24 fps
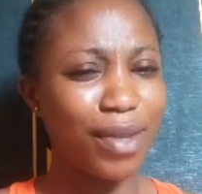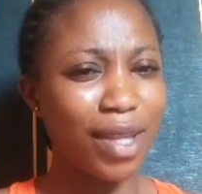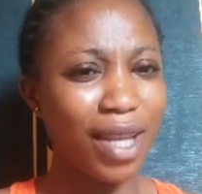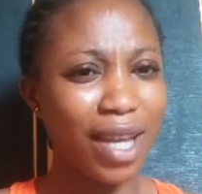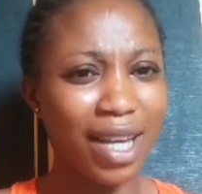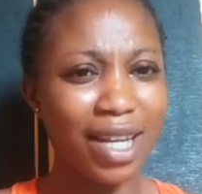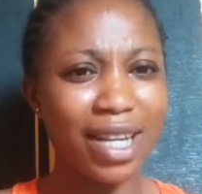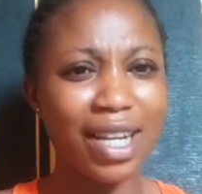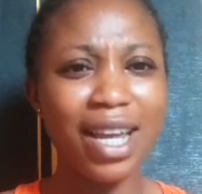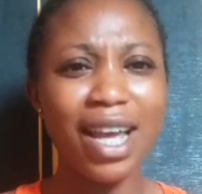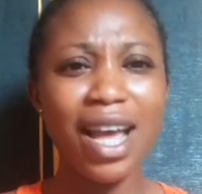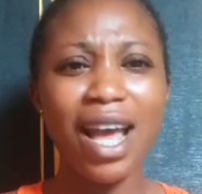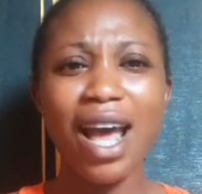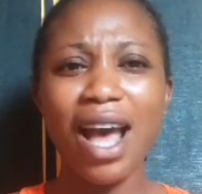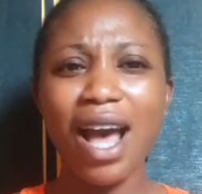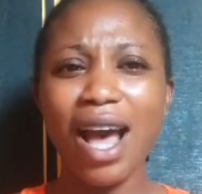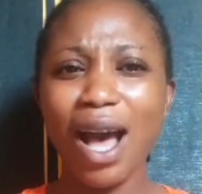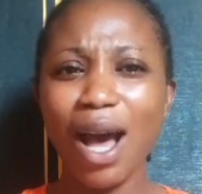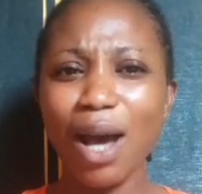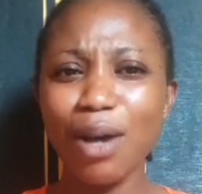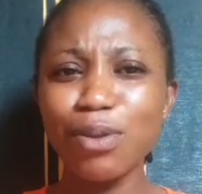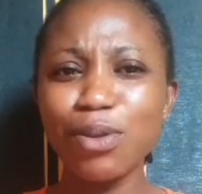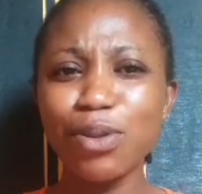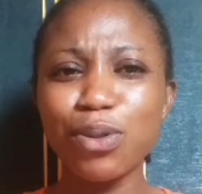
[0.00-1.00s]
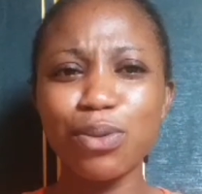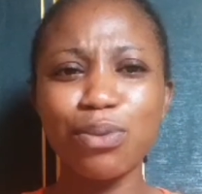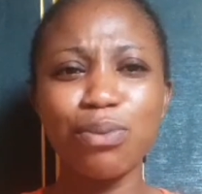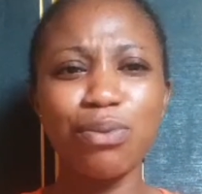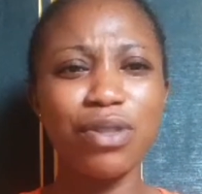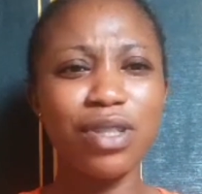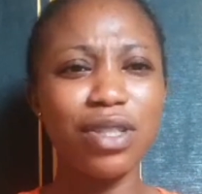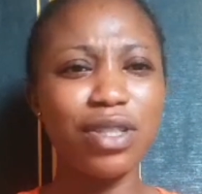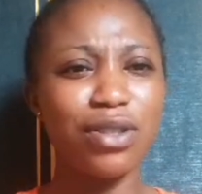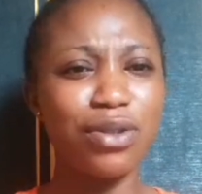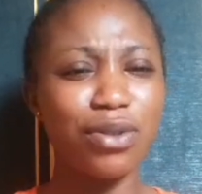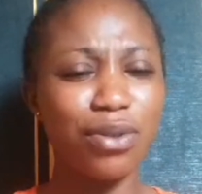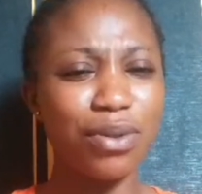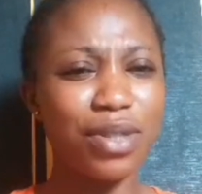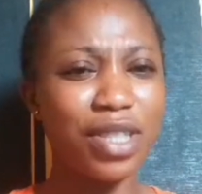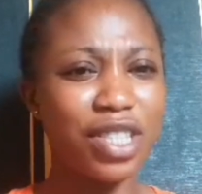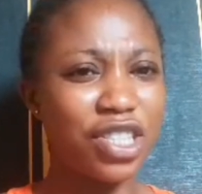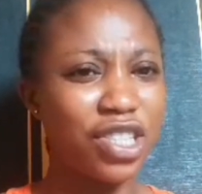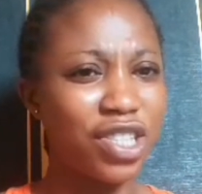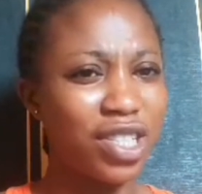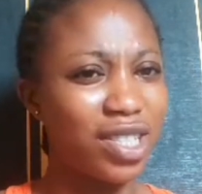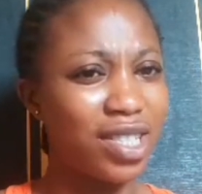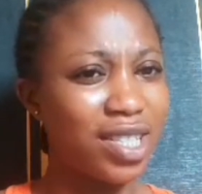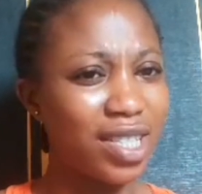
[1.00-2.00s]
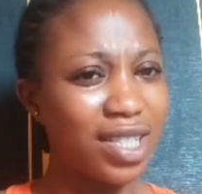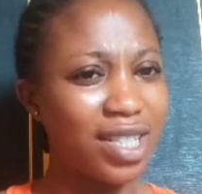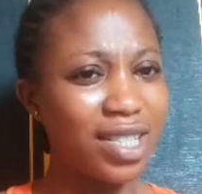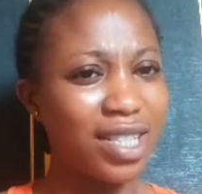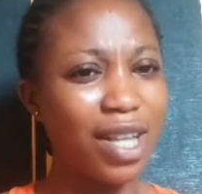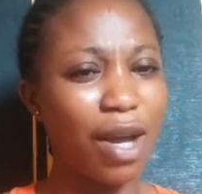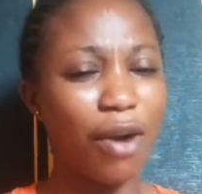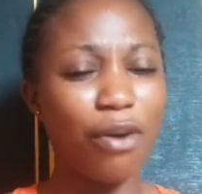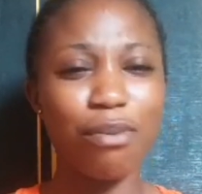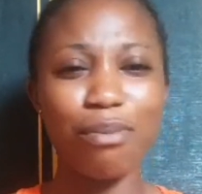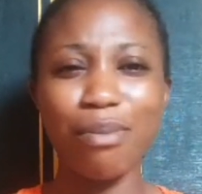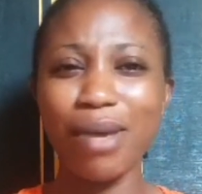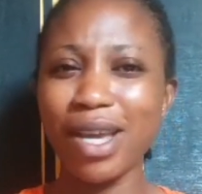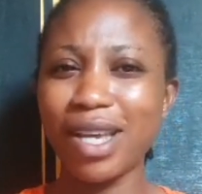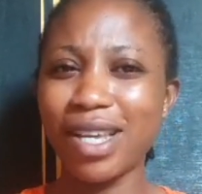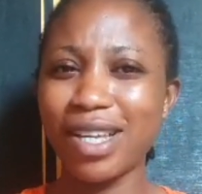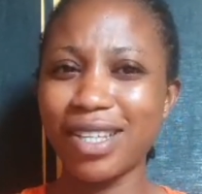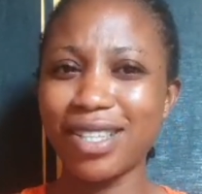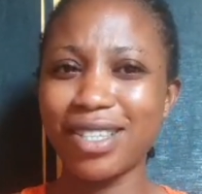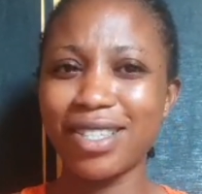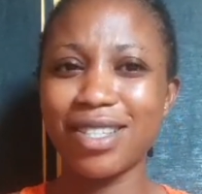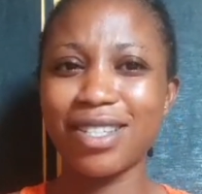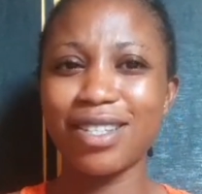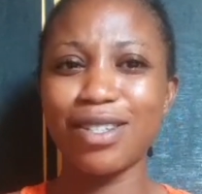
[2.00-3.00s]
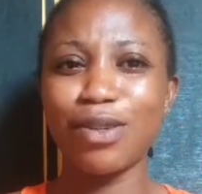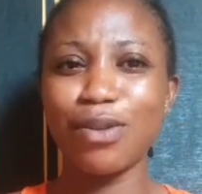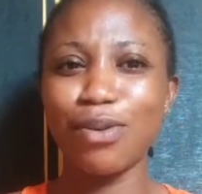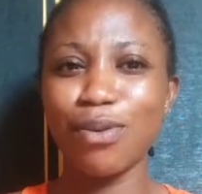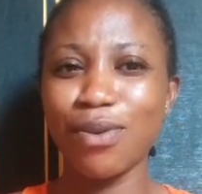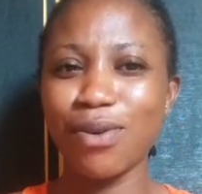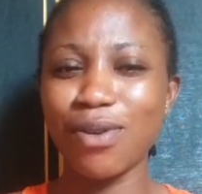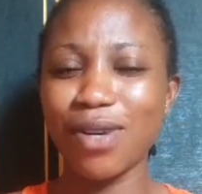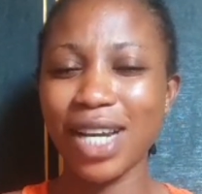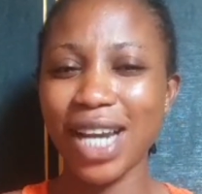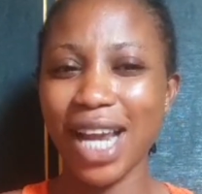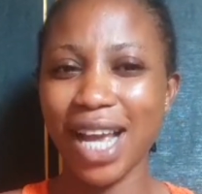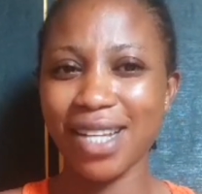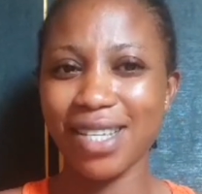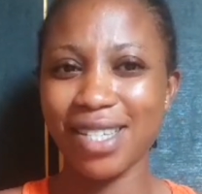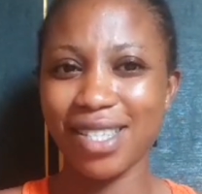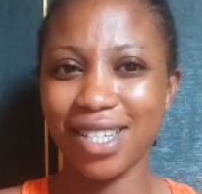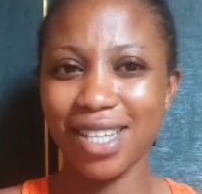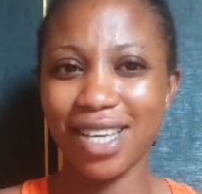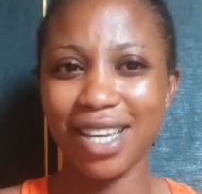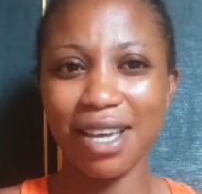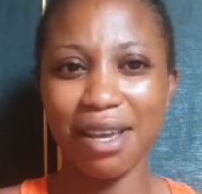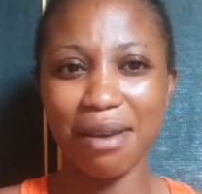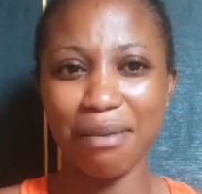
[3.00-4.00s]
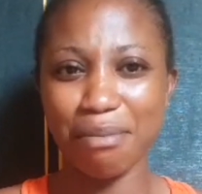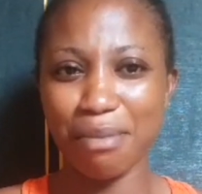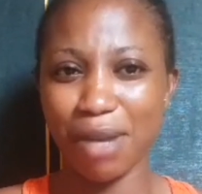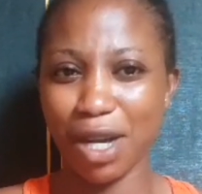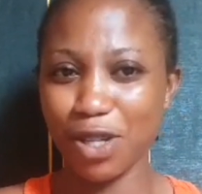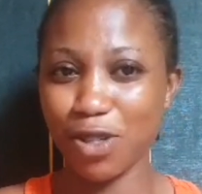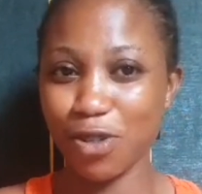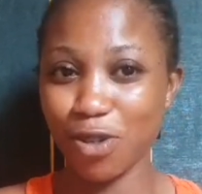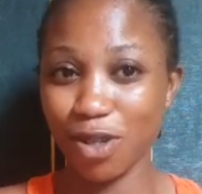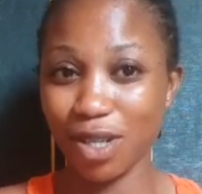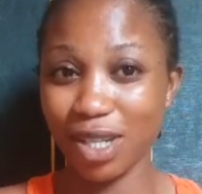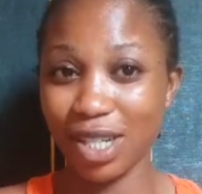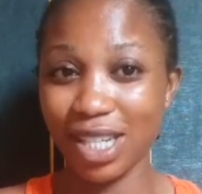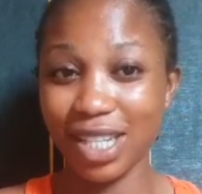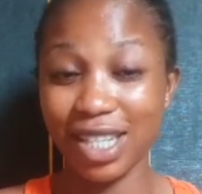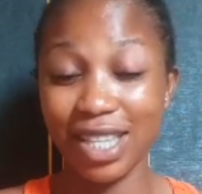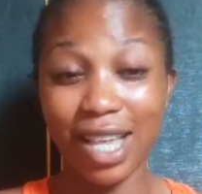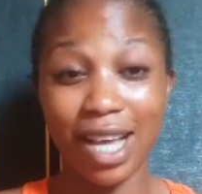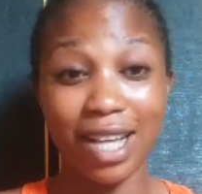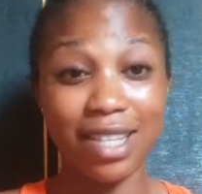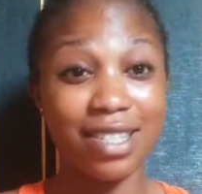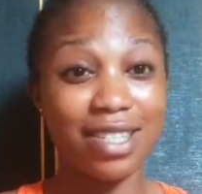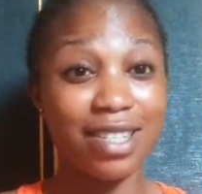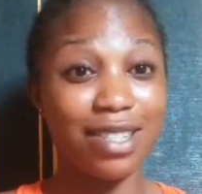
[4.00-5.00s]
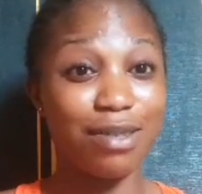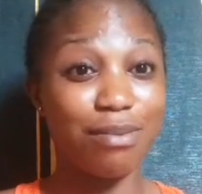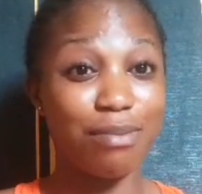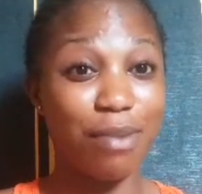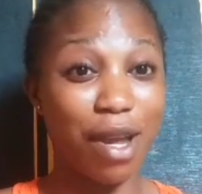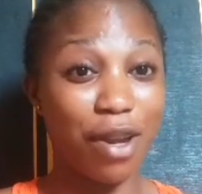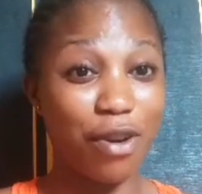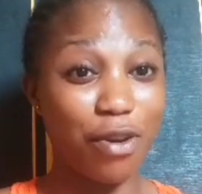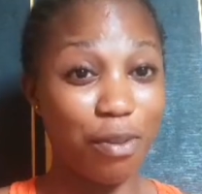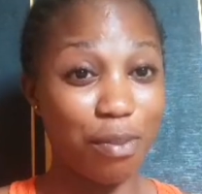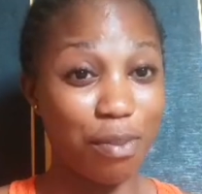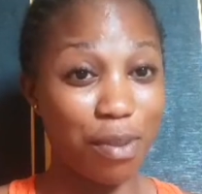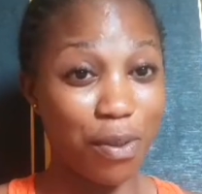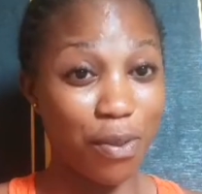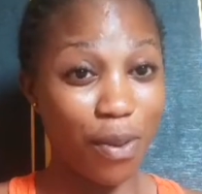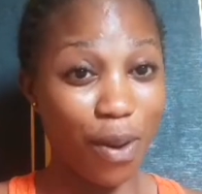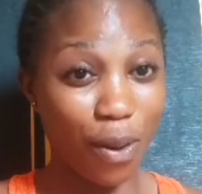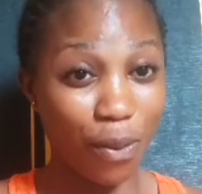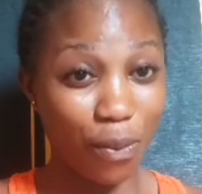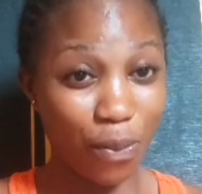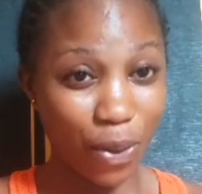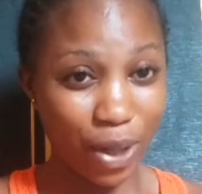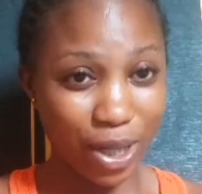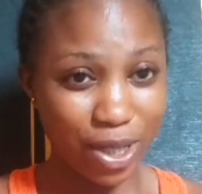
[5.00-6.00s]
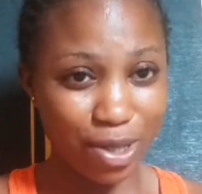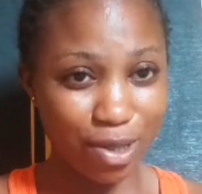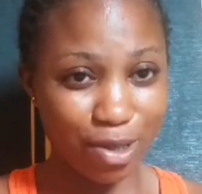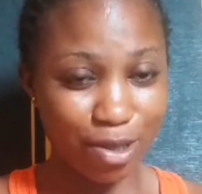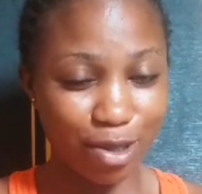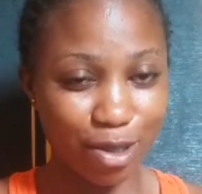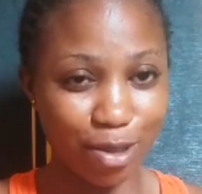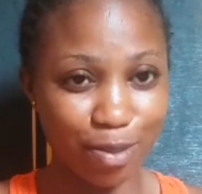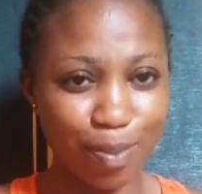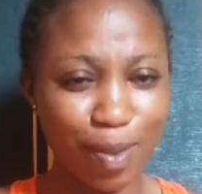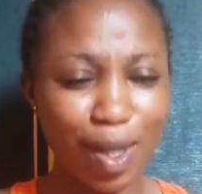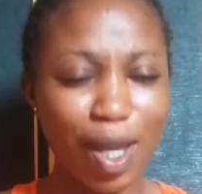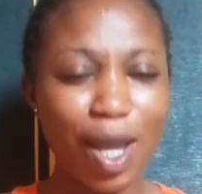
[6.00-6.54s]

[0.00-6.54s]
And how do we do the cheating that will make it look classic and maturely? That is my number one question.